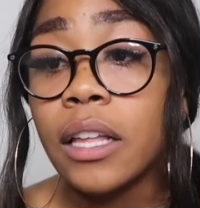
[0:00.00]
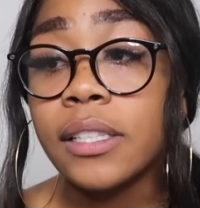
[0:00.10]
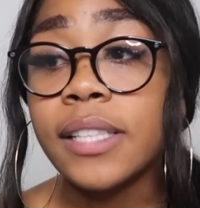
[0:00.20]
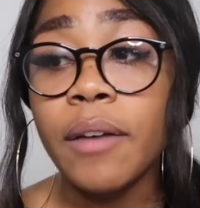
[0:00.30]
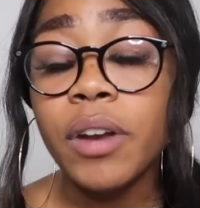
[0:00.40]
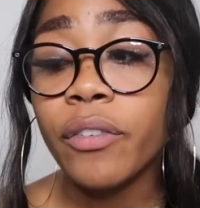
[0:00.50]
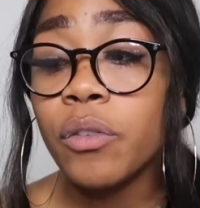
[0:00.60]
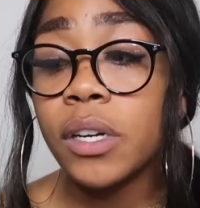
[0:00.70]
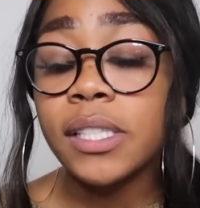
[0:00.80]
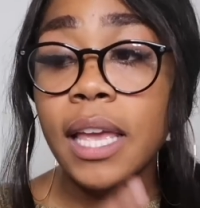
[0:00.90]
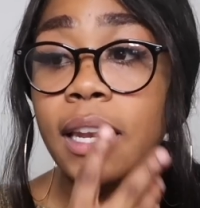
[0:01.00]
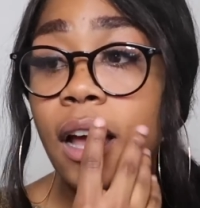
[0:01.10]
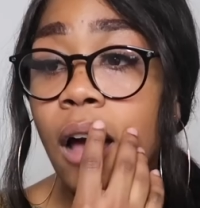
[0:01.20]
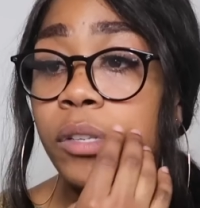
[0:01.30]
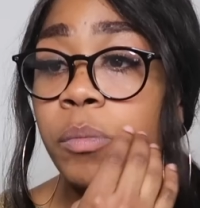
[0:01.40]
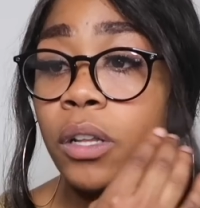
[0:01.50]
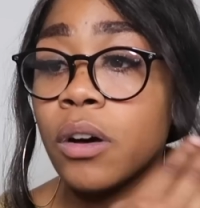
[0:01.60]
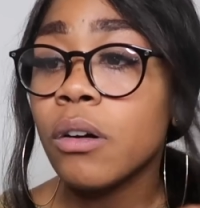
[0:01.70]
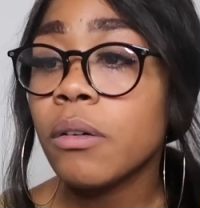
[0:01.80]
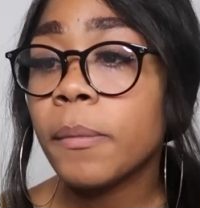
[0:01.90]
Say whatever you want to say in the comments
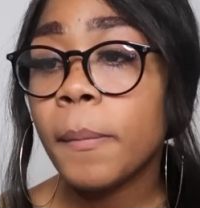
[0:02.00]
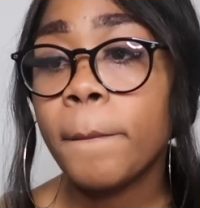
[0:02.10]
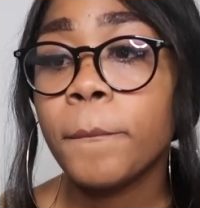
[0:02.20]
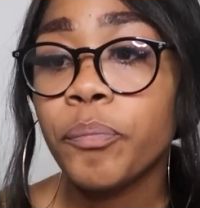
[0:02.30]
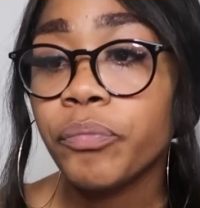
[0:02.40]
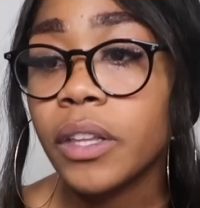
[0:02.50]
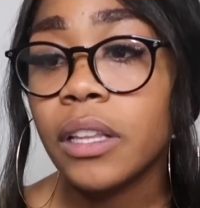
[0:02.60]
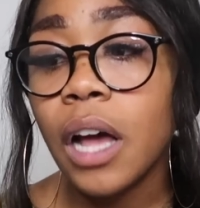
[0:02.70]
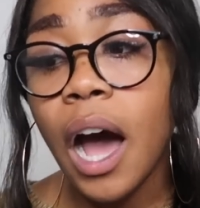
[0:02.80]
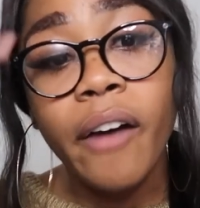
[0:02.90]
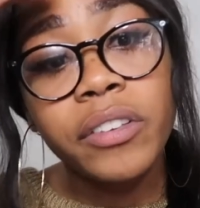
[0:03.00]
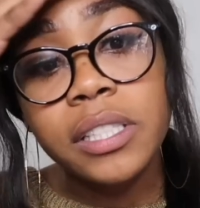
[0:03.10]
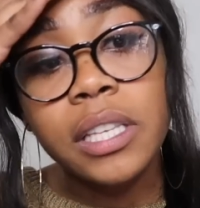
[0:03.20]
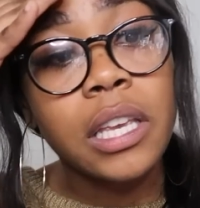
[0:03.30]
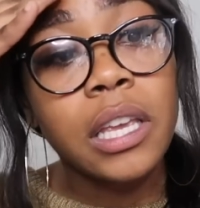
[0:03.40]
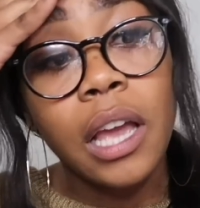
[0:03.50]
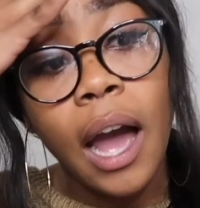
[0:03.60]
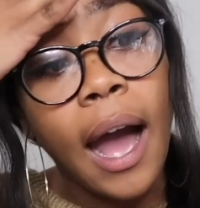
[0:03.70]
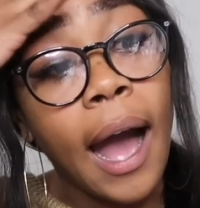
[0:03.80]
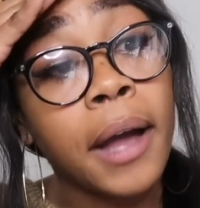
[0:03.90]
below.
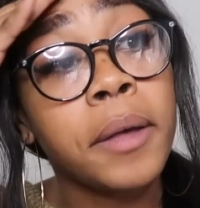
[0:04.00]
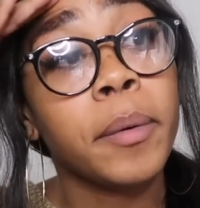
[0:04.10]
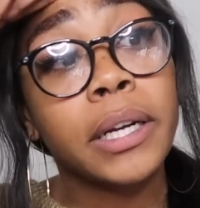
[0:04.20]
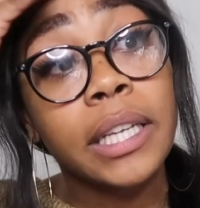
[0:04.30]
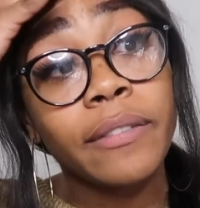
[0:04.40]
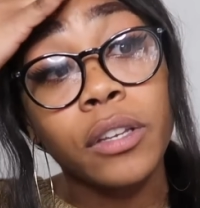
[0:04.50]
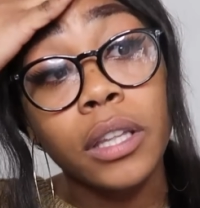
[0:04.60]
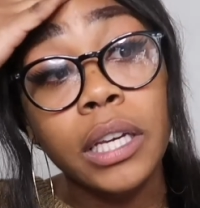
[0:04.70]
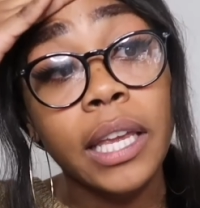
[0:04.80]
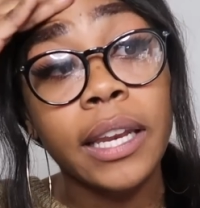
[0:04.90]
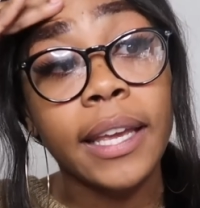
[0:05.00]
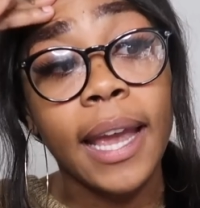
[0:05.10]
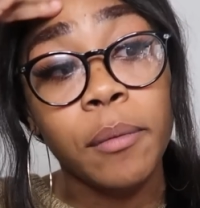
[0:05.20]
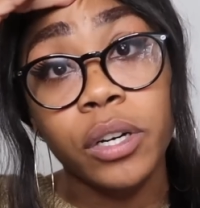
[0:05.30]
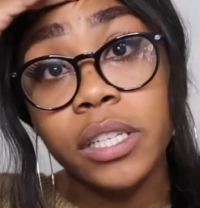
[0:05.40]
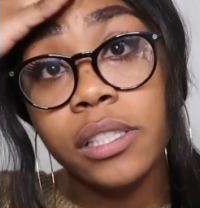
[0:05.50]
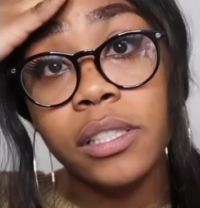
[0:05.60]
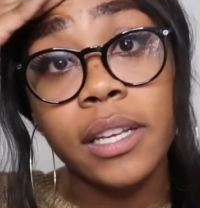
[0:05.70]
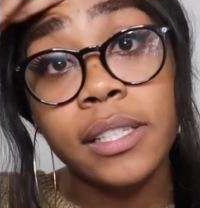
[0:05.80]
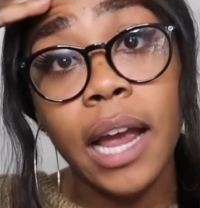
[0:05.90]
Obviously, I could barely even look in the camera
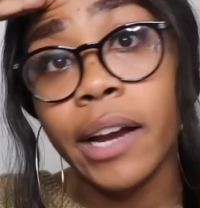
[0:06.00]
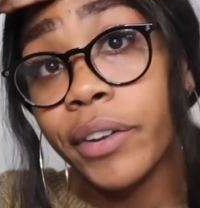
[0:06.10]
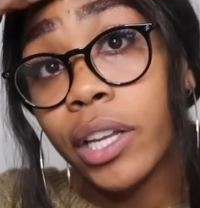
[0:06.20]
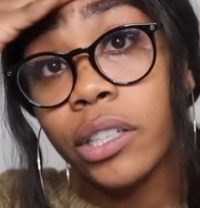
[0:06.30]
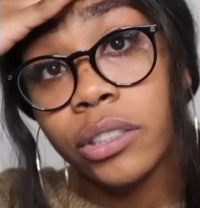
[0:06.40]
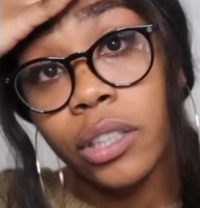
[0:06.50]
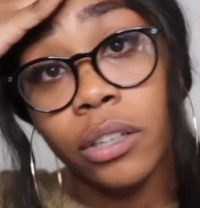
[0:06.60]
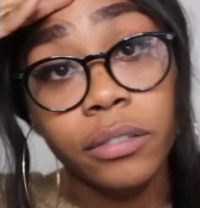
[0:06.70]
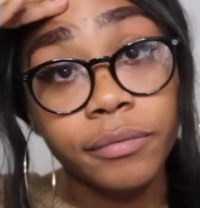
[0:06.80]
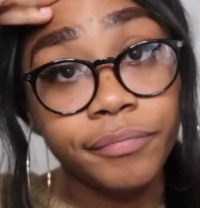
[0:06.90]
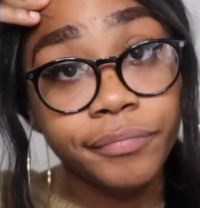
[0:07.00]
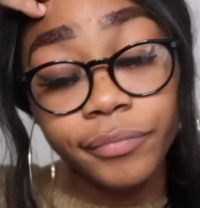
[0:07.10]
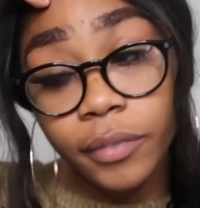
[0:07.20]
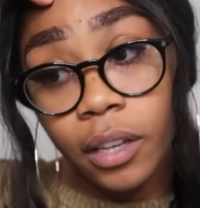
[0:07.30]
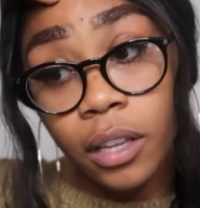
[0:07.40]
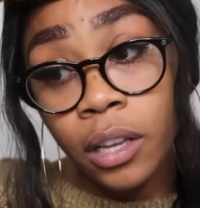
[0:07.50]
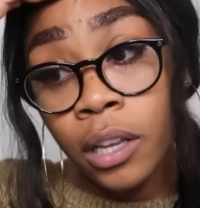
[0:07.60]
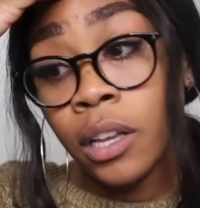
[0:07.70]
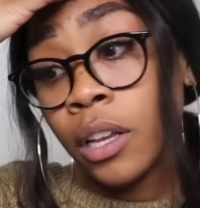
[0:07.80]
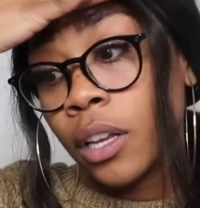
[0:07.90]
this entire video, so,
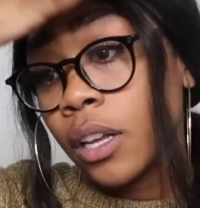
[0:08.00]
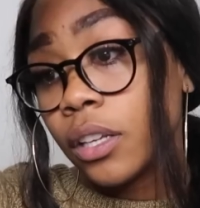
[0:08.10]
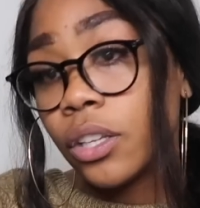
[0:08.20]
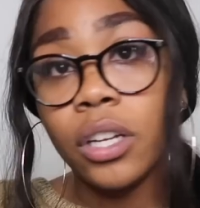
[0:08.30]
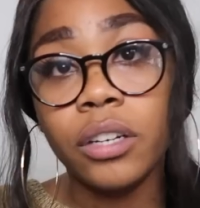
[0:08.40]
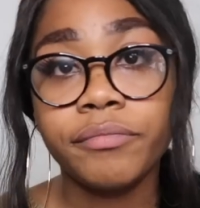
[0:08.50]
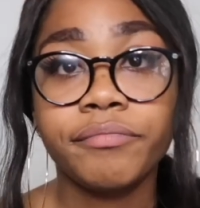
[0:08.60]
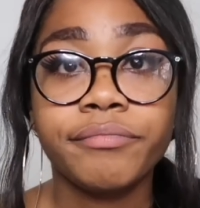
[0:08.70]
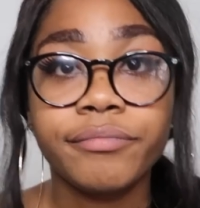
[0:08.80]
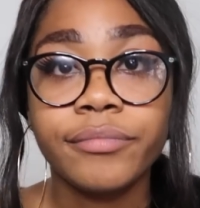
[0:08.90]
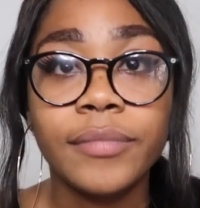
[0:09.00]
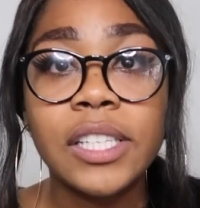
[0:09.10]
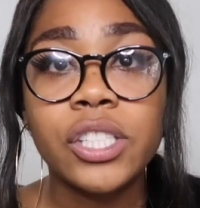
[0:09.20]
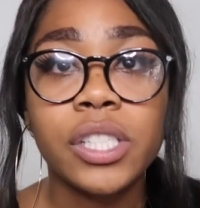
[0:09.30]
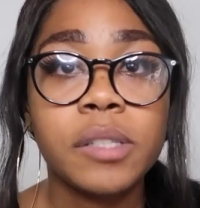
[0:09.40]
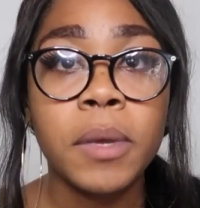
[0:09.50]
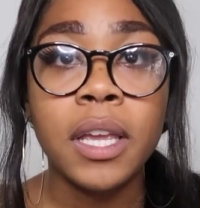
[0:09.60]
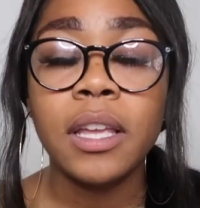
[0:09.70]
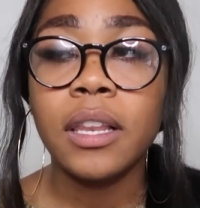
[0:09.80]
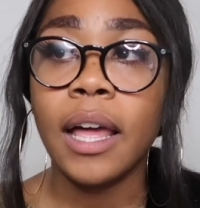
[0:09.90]
you know, this is just
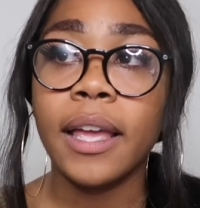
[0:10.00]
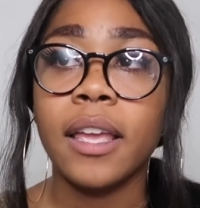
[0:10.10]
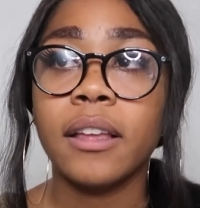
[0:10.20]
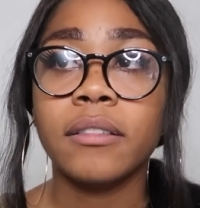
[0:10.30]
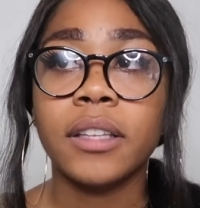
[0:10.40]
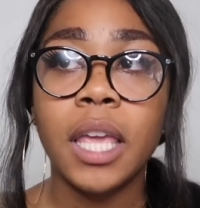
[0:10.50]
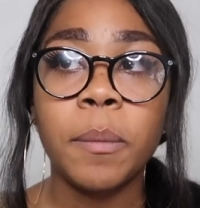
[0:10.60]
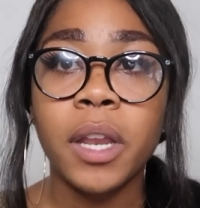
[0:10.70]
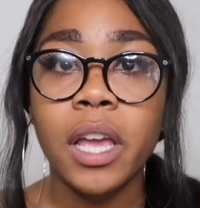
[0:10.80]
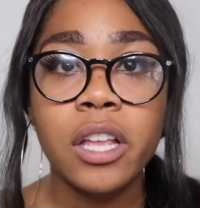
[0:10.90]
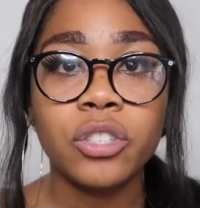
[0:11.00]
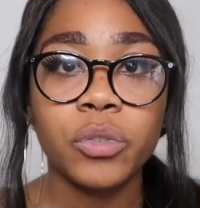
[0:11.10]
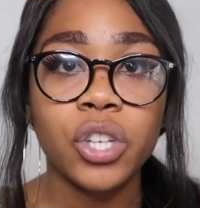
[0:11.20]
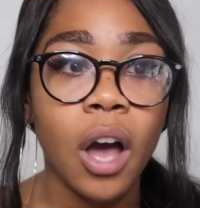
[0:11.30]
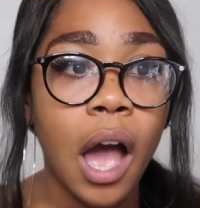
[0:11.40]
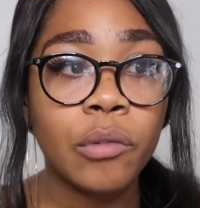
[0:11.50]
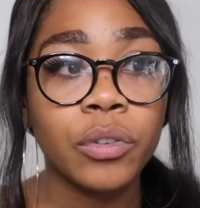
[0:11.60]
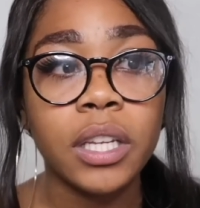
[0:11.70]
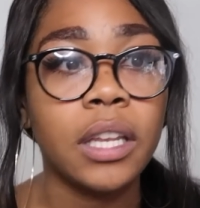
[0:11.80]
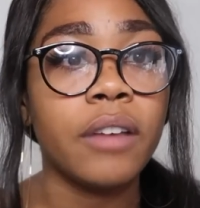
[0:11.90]
me, like, keeping it 100 with y'all. I
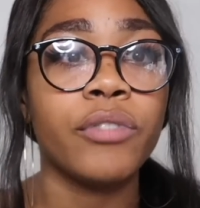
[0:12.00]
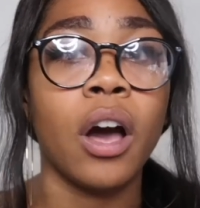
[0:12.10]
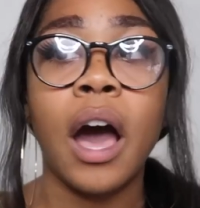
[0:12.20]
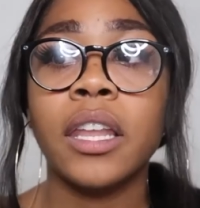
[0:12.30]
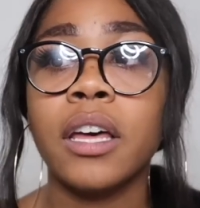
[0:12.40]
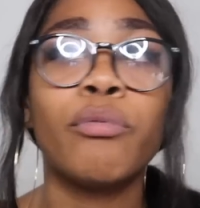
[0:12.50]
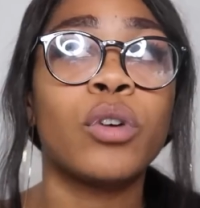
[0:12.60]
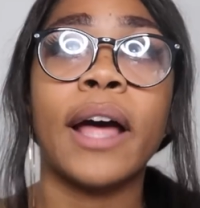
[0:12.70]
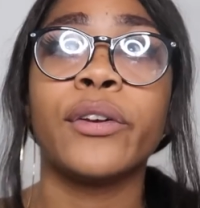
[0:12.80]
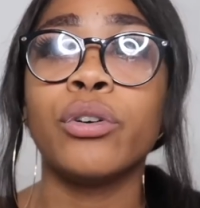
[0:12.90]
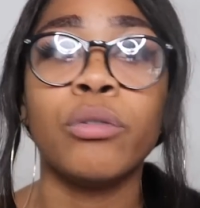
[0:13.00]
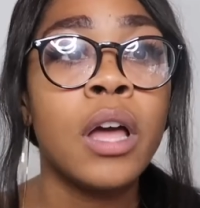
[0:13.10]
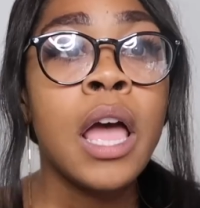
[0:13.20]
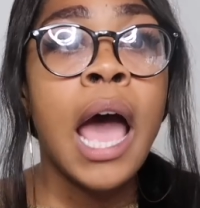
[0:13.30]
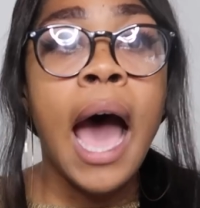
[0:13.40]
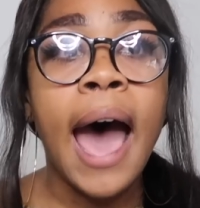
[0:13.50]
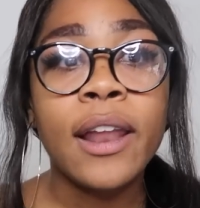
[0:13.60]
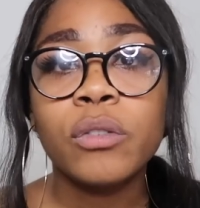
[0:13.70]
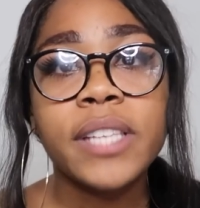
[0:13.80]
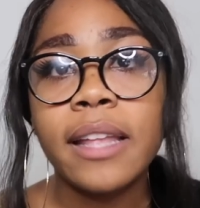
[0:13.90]
really love y'all. I love what I do.
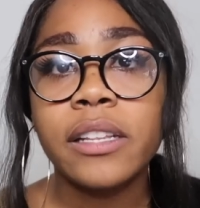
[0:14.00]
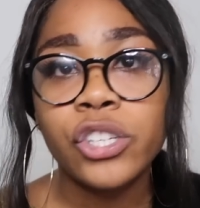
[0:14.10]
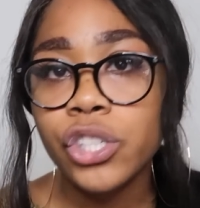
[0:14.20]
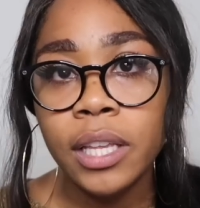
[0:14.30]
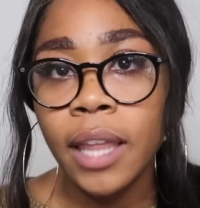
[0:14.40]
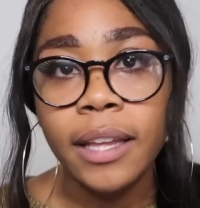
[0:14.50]
I don't take this shit